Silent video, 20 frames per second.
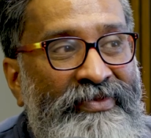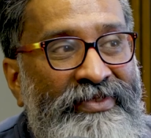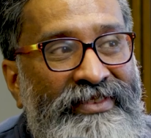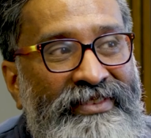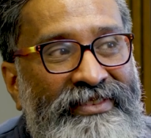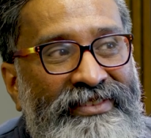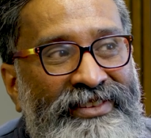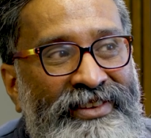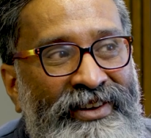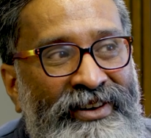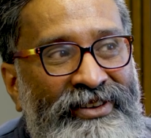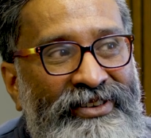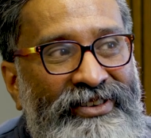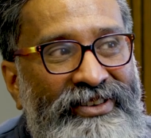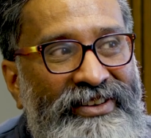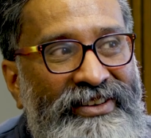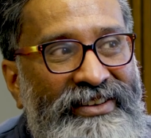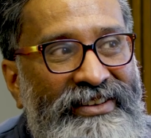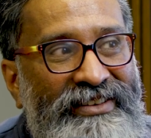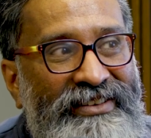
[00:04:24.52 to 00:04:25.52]
So
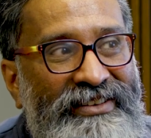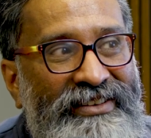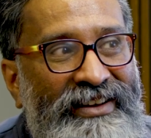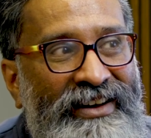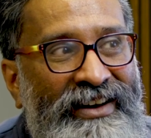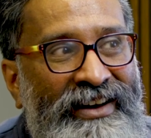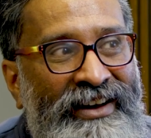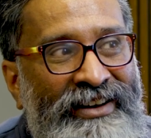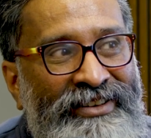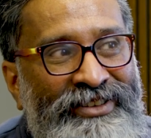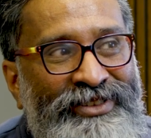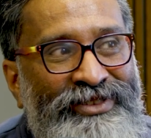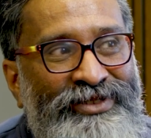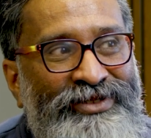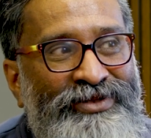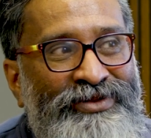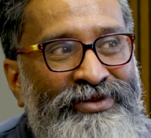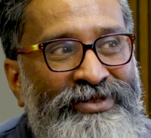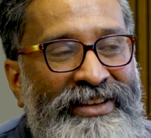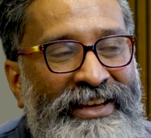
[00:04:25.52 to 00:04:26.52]
how do you
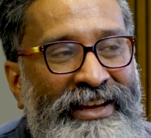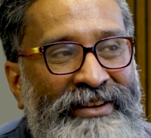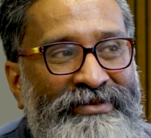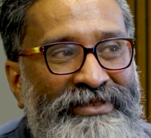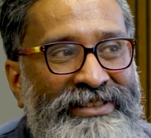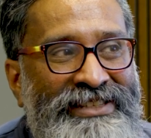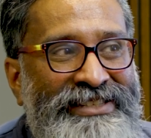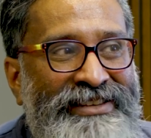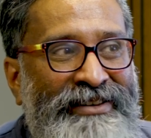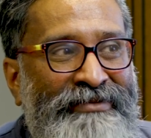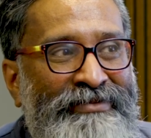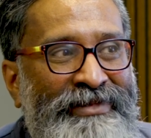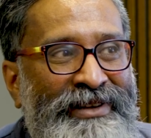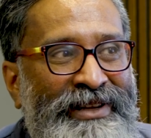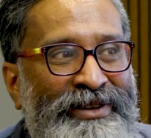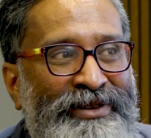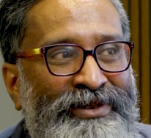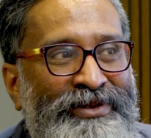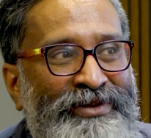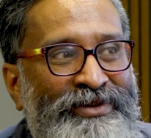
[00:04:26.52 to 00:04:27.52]
do that with
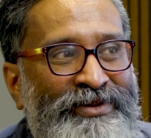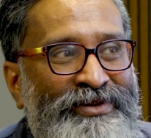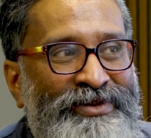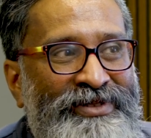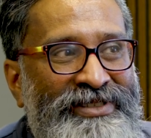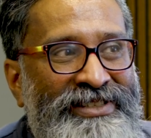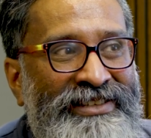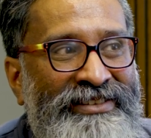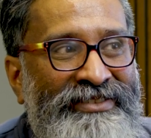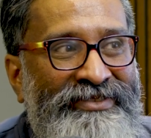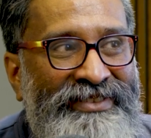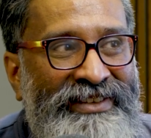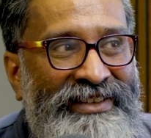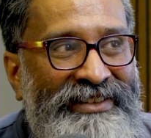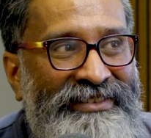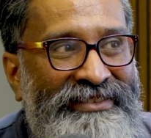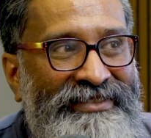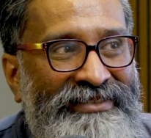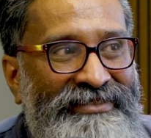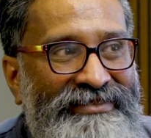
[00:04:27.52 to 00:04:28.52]
somebody who's
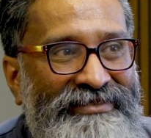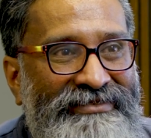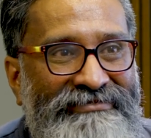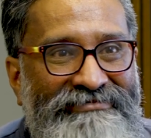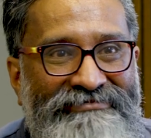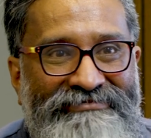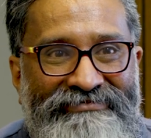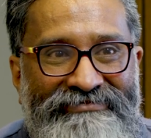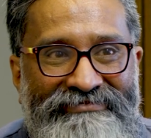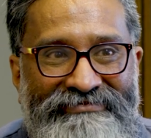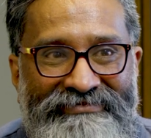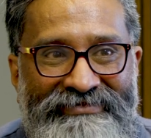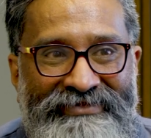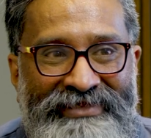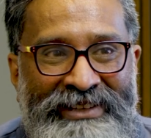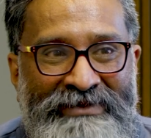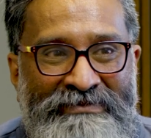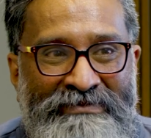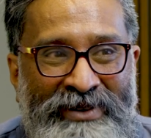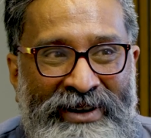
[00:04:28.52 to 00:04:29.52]
living
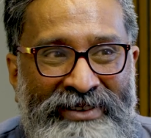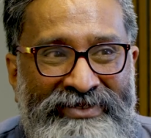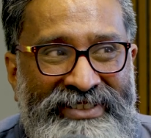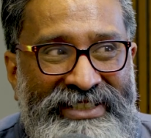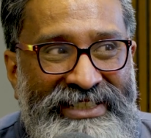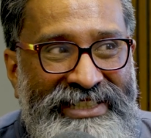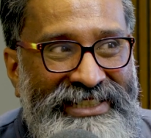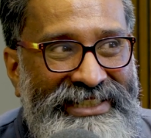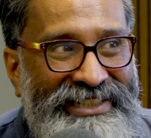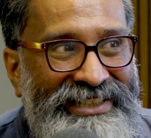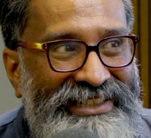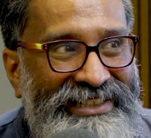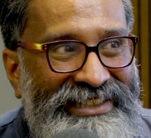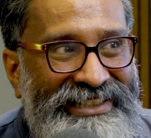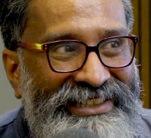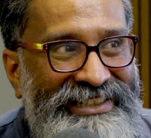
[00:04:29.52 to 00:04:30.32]
in poverty,